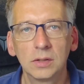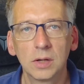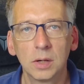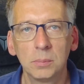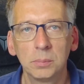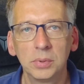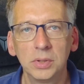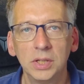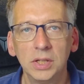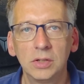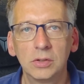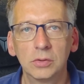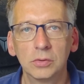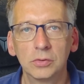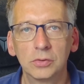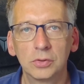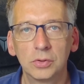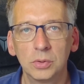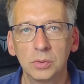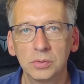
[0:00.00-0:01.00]
company
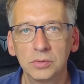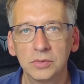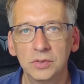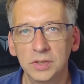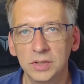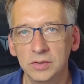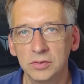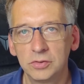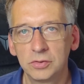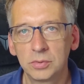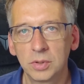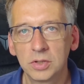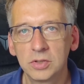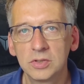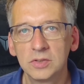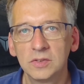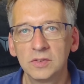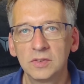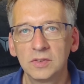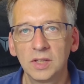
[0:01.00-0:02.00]
controls the
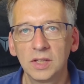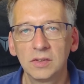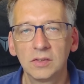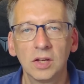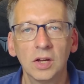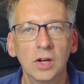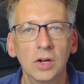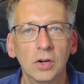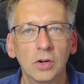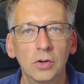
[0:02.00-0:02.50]
instruction set